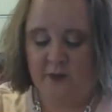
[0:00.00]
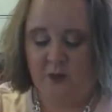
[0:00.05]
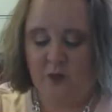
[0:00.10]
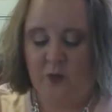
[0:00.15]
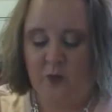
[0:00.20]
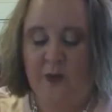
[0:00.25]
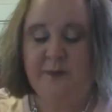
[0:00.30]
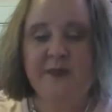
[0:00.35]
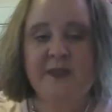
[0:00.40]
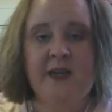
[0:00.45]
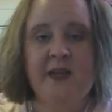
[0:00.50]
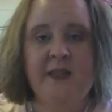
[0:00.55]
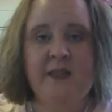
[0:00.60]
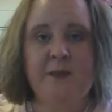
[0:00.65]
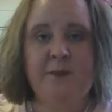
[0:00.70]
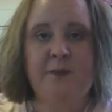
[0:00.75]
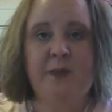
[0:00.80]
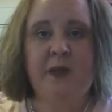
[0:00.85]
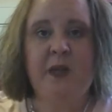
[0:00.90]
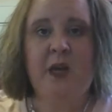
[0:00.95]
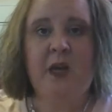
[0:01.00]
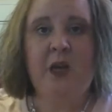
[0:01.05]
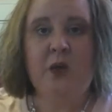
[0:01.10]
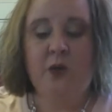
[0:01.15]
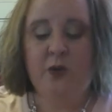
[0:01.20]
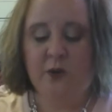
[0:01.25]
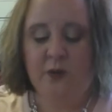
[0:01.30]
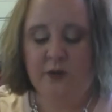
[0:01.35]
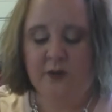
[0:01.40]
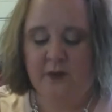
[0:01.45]
website's
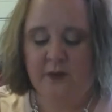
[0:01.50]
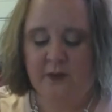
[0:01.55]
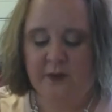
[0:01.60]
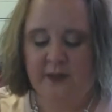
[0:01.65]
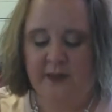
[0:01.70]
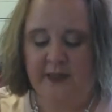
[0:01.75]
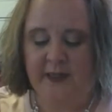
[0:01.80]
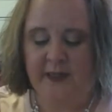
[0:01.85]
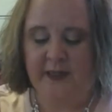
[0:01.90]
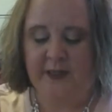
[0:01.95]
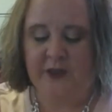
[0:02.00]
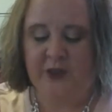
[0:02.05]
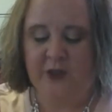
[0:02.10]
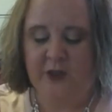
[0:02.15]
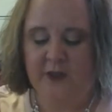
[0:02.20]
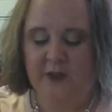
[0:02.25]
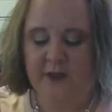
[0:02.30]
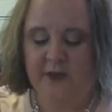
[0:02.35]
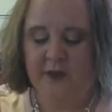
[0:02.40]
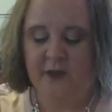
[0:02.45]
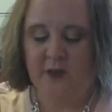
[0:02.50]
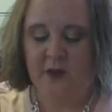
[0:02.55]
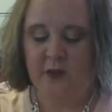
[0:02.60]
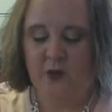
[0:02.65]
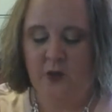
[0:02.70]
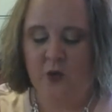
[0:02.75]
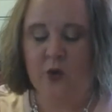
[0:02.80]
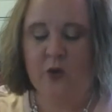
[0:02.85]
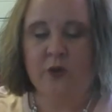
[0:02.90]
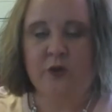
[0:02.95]
below and you can
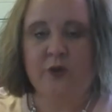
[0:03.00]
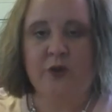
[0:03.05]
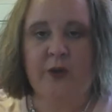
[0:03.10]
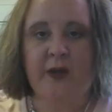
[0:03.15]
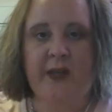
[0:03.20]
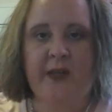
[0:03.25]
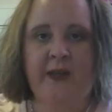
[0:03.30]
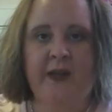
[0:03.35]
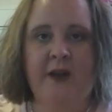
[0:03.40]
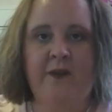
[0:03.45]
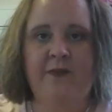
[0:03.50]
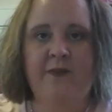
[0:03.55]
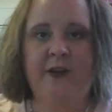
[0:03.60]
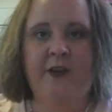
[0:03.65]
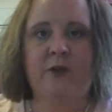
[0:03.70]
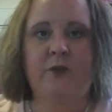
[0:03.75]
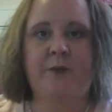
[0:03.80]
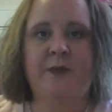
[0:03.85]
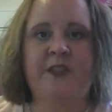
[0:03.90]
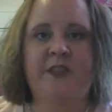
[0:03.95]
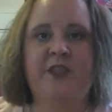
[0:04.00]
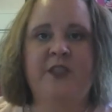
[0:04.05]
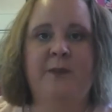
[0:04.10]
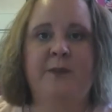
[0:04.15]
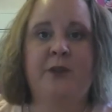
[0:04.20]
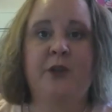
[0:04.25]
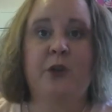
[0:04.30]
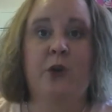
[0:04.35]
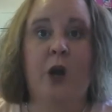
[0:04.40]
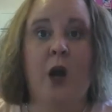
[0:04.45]
order directly off there. It will be
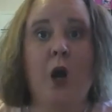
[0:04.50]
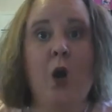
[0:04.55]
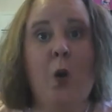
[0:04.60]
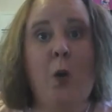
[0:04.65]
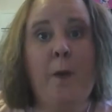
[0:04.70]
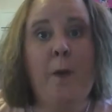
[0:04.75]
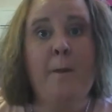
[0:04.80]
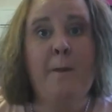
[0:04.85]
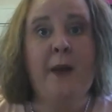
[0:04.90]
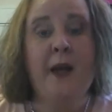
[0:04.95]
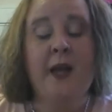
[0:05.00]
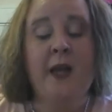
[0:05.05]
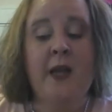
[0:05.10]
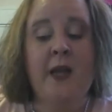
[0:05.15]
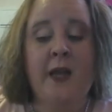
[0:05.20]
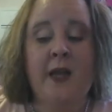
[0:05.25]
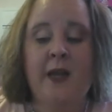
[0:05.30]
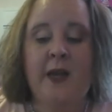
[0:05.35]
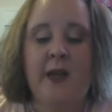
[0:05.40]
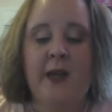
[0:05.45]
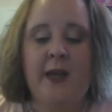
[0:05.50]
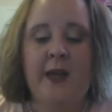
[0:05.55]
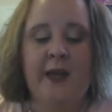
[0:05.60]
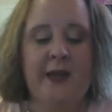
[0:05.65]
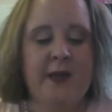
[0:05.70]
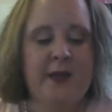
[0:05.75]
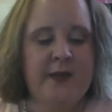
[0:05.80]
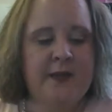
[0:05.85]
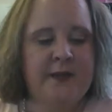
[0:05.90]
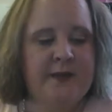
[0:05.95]
shipped to your home.
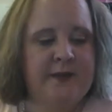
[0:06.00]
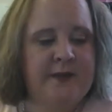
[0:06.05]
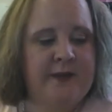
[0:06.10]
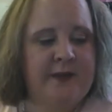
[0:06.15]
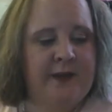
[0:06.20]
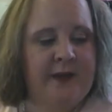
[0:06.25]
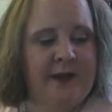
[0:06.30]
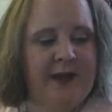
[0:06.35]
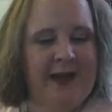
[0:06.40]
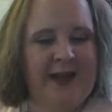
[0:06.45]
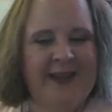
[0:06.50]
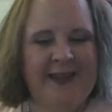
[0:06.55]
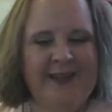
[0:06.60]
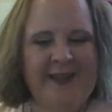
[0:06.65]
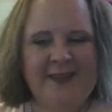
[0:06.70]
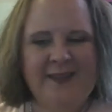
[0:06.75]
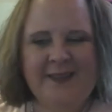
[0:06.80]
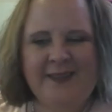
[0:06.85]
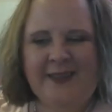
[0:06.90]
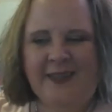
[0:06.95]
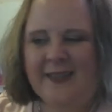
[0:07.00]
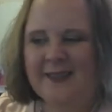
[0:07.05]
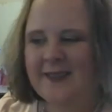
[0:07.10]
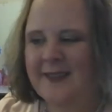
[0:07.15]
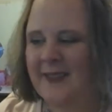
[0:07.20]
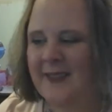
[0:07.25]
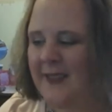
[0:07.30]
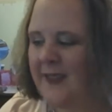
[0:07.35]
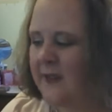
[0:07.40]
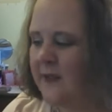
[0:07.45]
And I guess
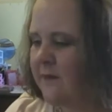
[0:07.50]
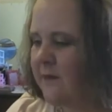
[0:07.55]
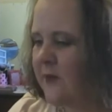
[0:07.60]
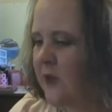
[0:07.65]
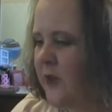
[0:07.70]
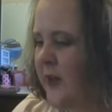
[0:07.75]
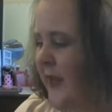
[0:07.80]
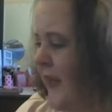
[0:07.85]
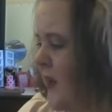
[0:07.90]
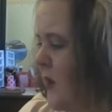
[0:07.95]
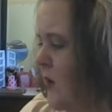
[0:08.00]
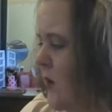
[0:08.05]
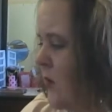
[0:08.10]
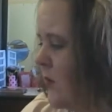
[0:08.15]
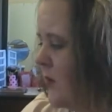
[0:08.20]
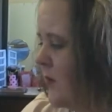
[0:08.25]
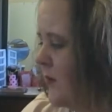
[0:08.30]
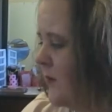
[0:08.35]
that's it for now.